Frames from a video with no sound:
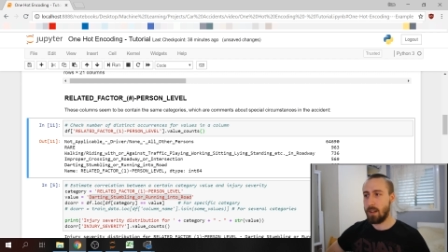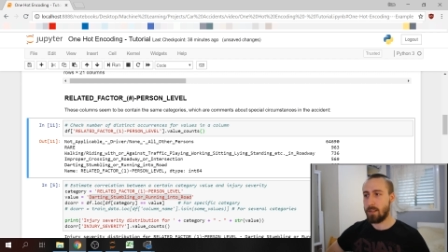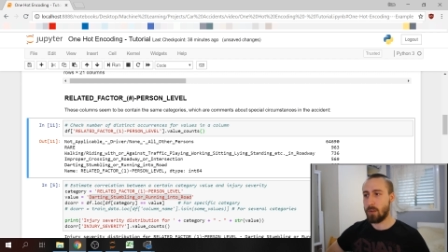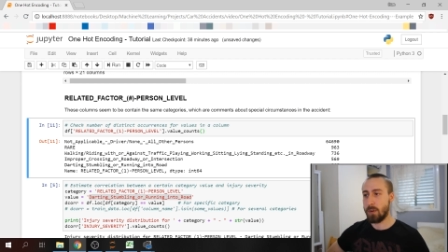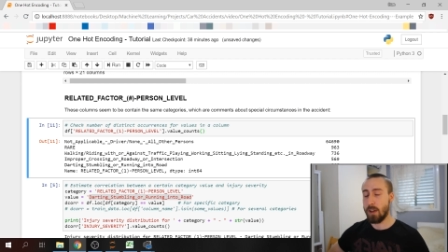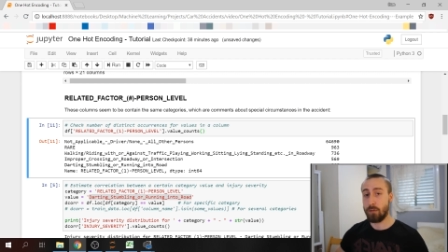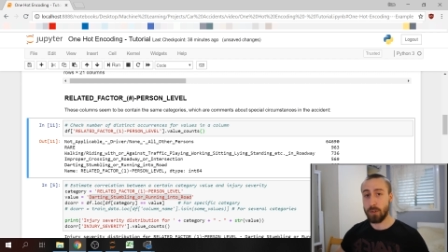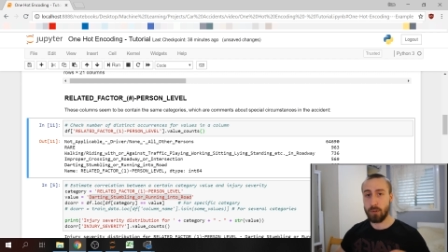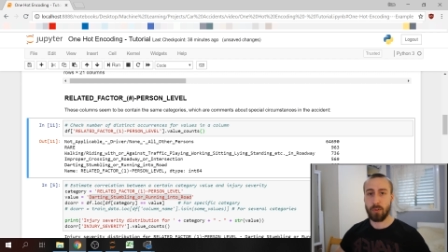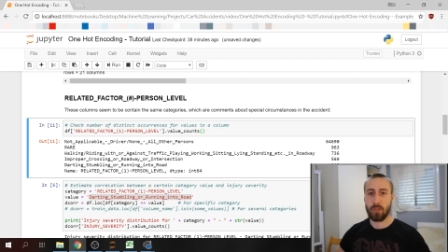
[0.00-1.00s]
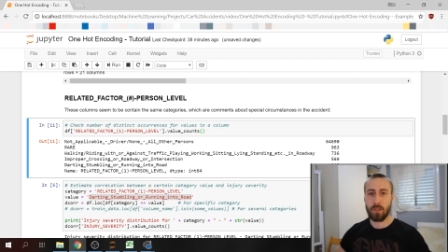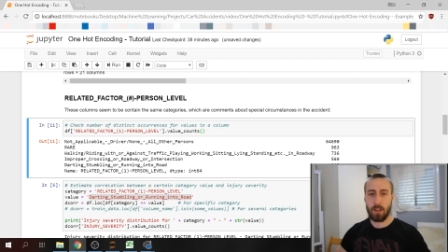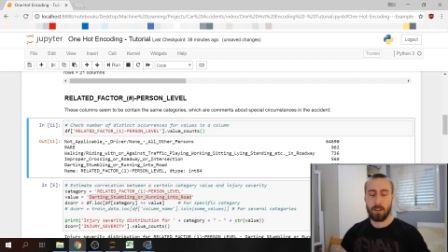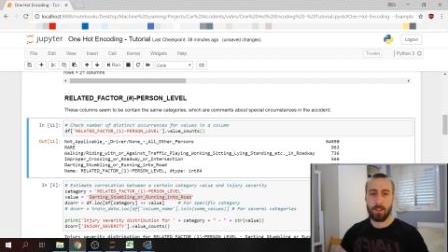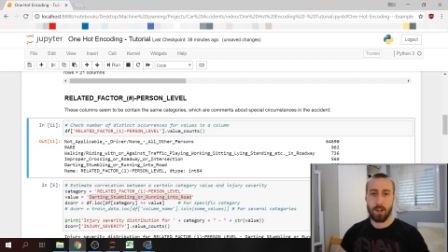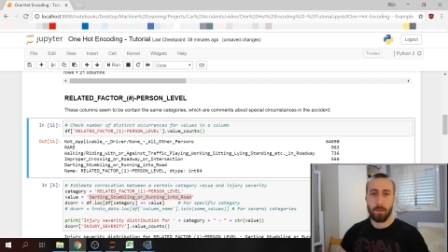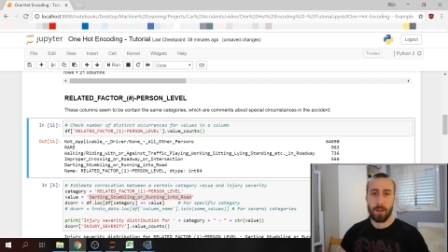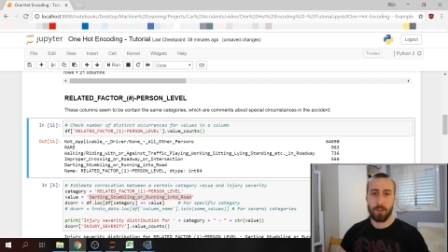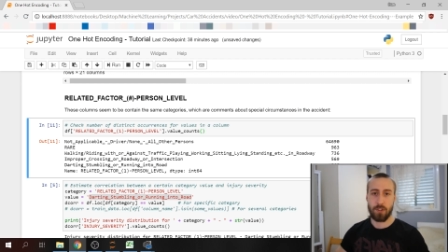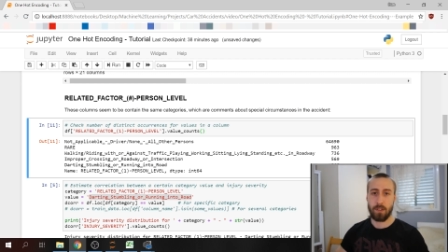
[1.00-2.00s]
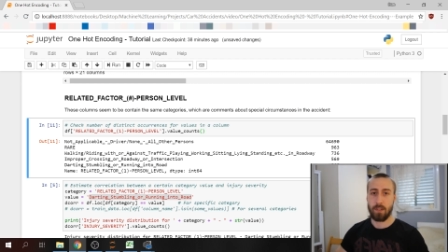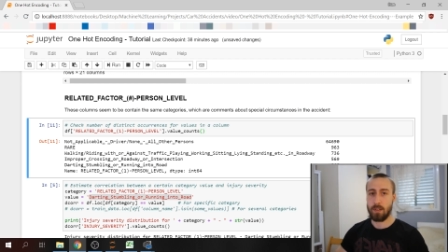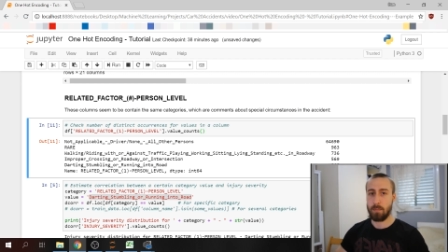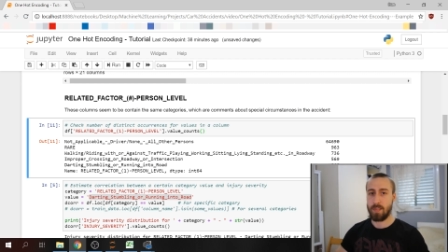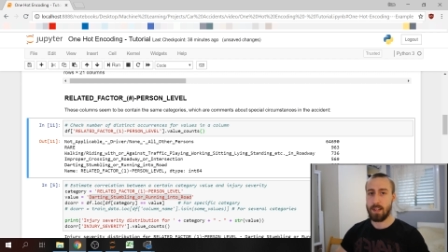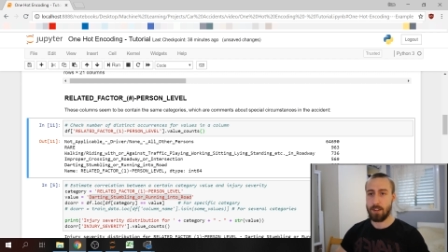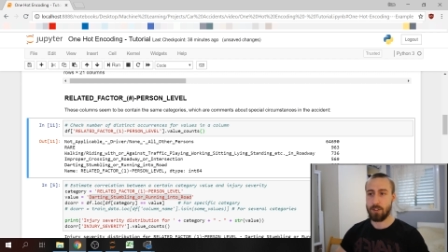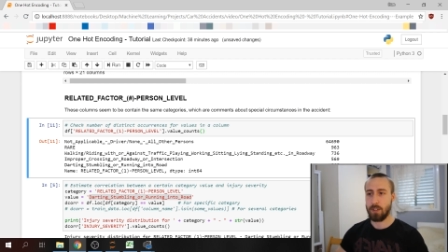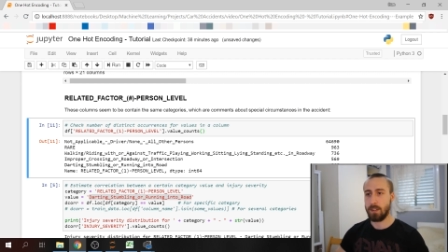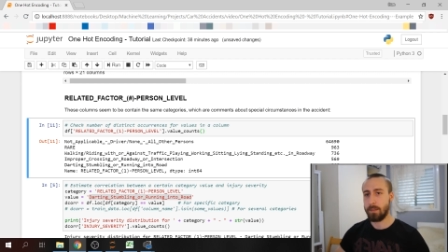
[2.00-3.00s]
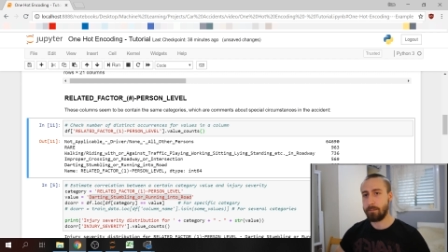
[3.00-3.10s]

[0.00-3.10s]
So we have reduced the dimension substantially.